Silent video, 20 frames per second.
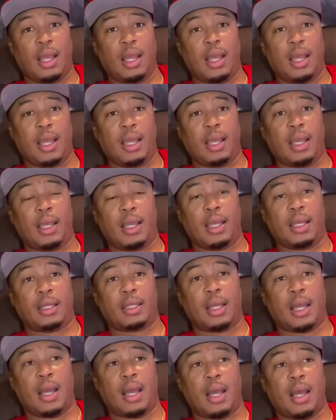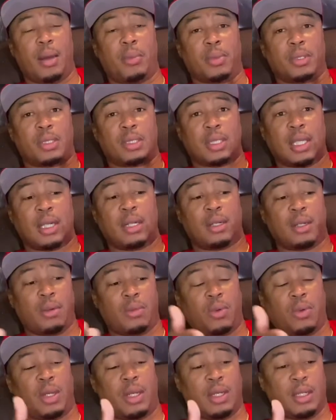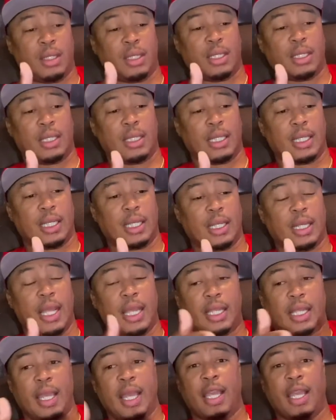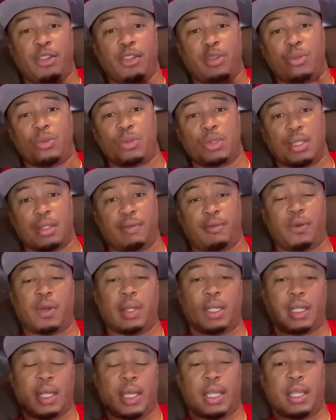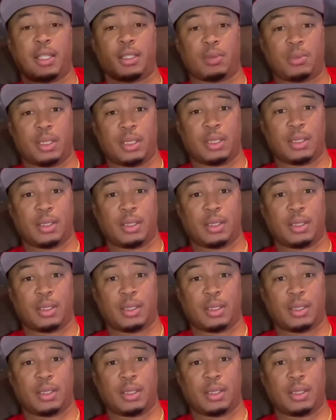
and I'm gonna set it up where they can't use it for an enhancement.